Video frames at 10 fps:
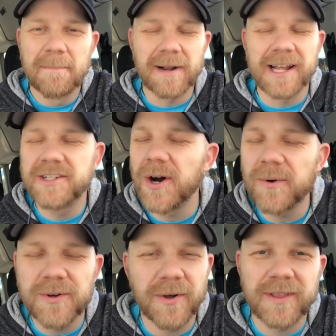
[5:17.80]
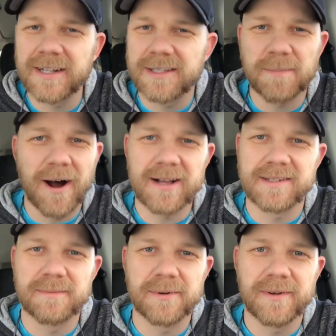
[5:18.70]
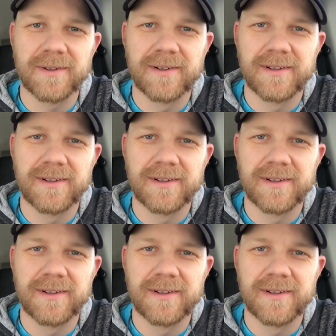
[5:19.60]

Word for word: but I don't know that it's possible.